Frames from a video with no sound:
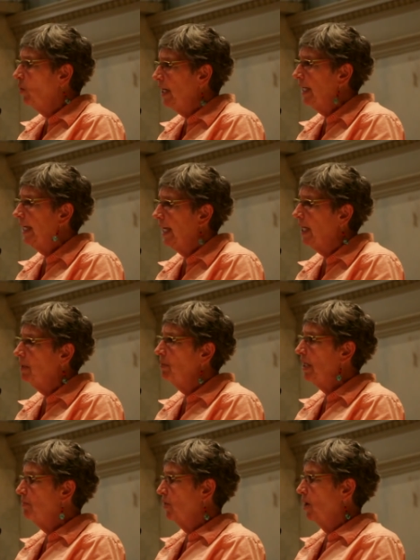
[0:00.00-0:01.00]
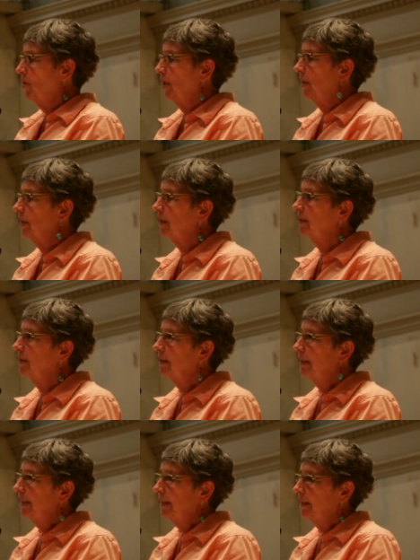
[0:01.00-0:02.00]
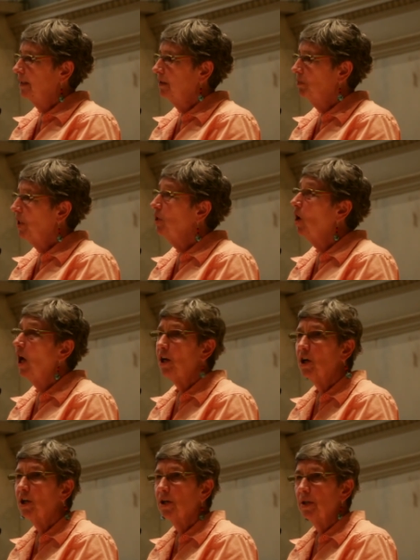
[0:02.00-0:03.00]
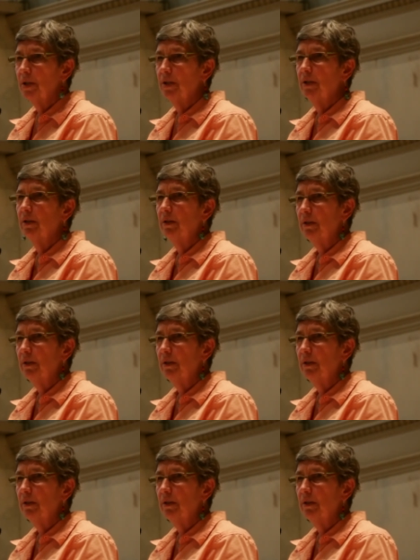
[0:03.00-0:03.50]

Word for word: we can be broken, but not hurt